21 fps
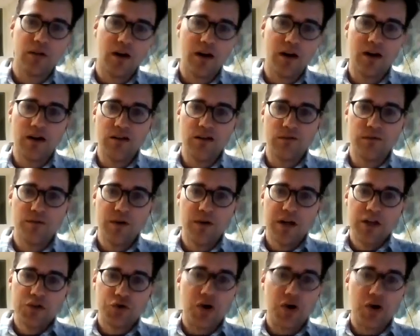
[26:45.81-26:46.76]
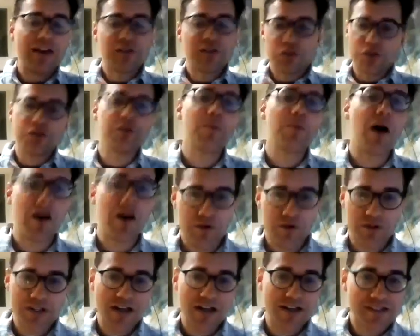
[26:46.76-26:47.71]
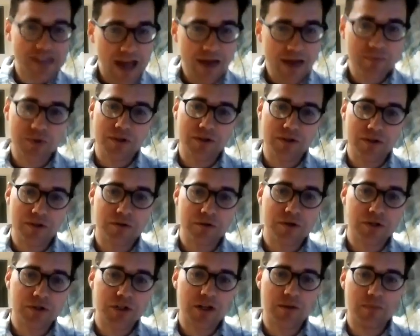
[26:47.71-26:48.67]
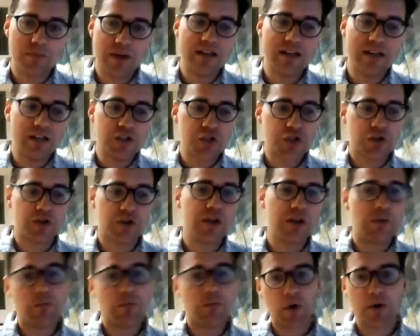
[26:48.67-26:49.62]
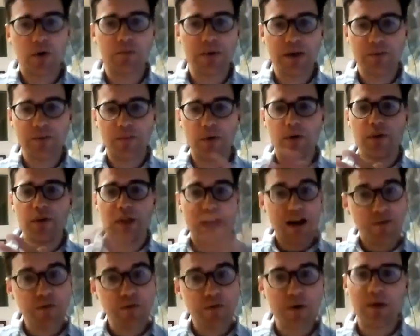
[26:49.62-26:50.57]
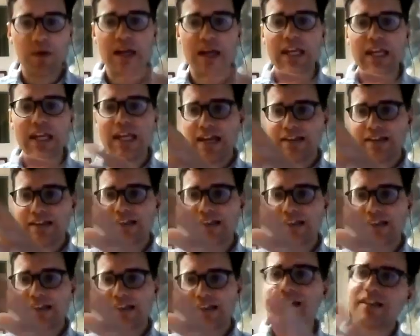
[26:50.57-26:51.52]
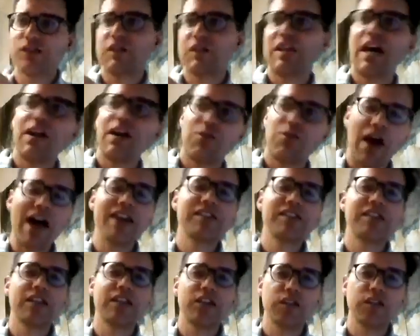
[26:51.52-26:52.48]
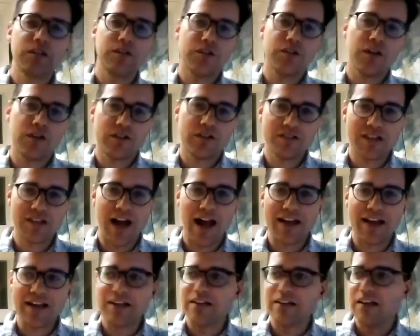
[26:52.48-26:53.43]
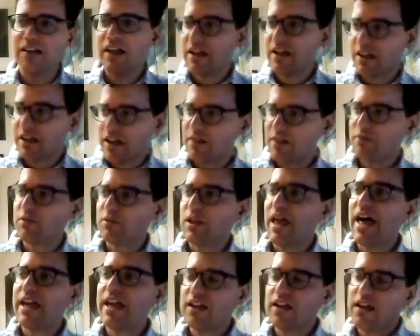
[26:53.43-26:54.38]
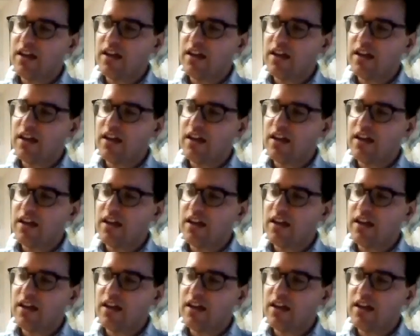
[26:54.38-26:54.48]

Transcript: of trying to democratize capital ownership and ensuring that more people, that everybody has access to that rising tide, and kind of let